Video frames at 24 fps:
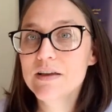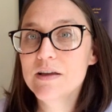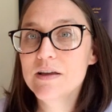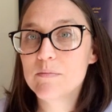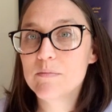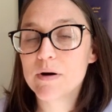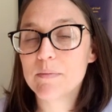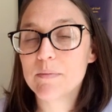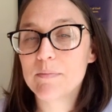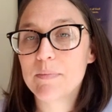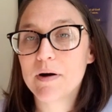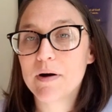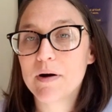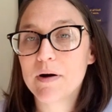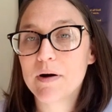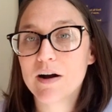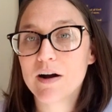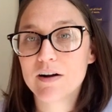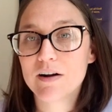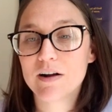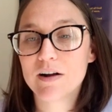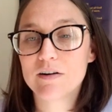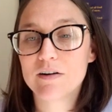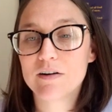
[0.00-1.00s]
But
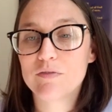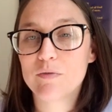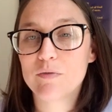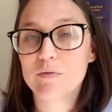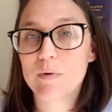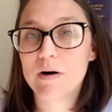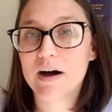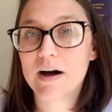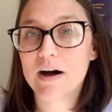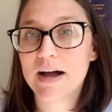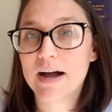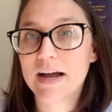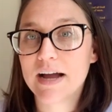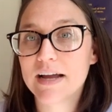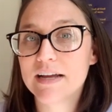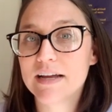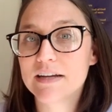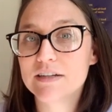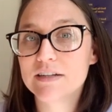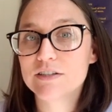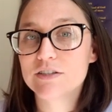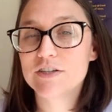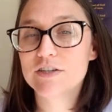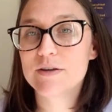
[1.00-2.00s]
part of why
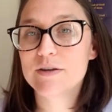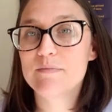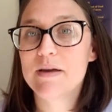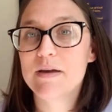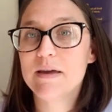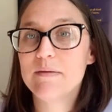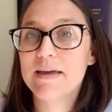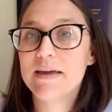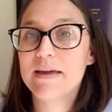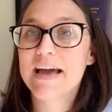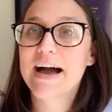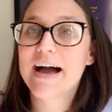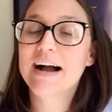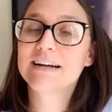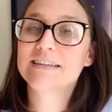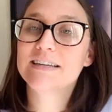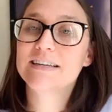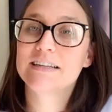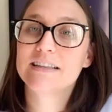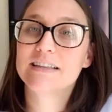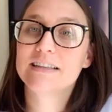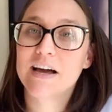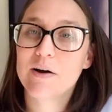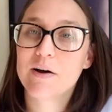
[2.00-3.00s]
she may be
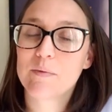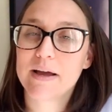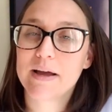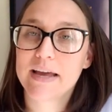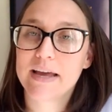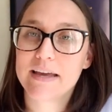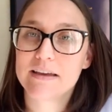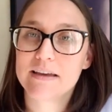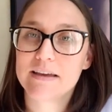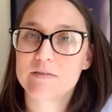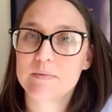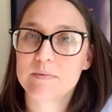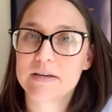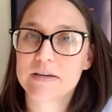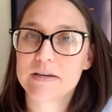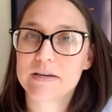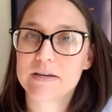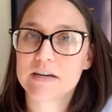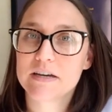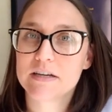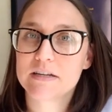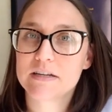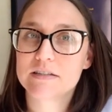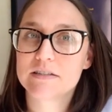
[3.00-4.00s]
acting that way is
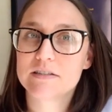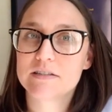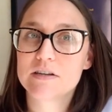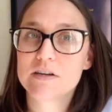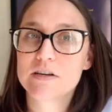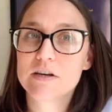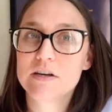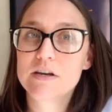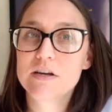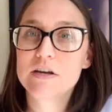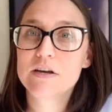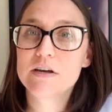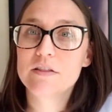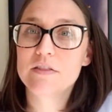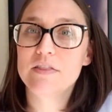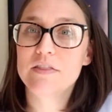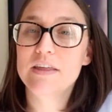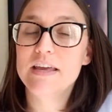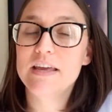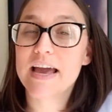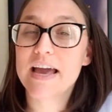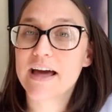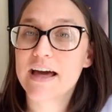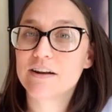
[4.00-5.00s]
because
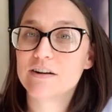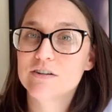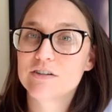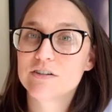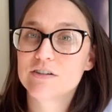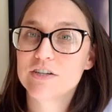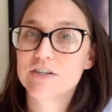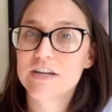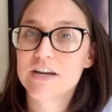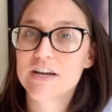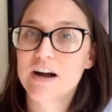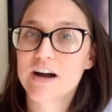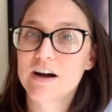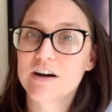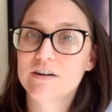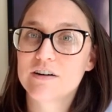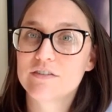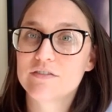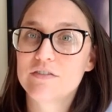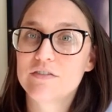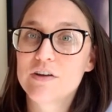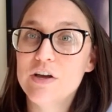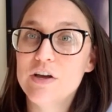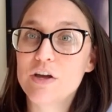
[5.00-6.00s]
the energy
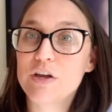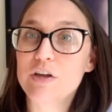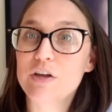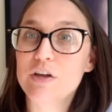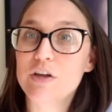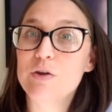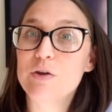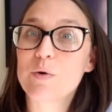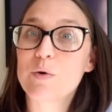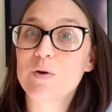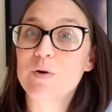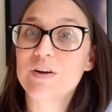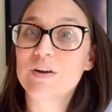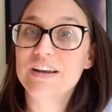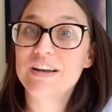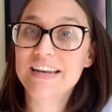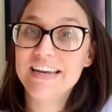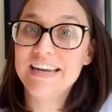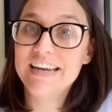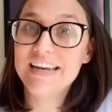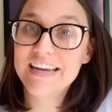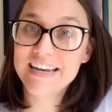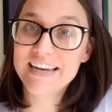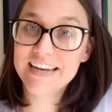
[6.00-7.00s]
of you're
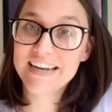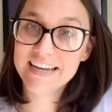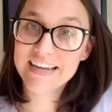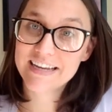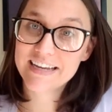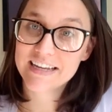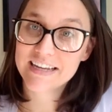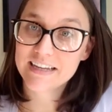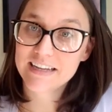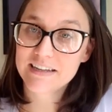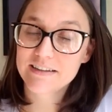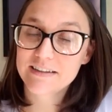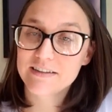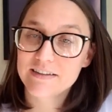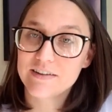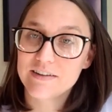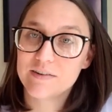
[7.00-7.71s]
needing it,